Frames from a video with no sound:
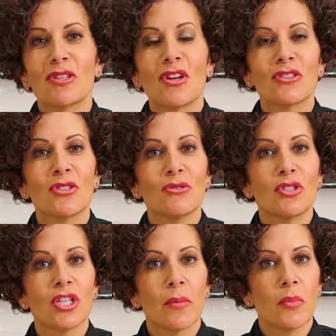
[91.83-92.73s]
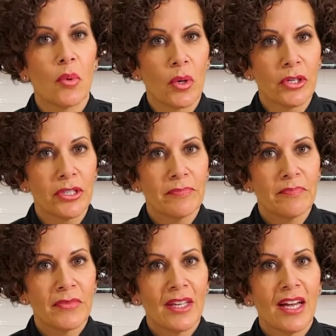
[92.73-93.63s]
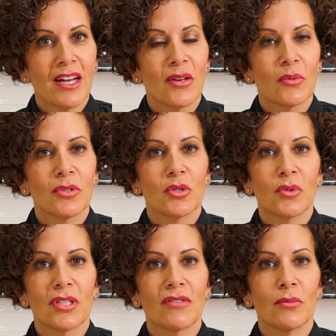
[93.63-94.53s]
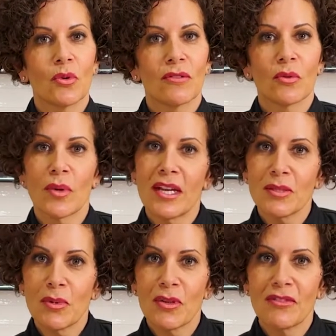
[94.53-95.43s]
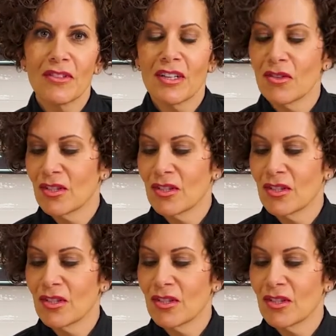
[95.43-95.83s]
also use Chambord, which will give it more of a raspberry flavor.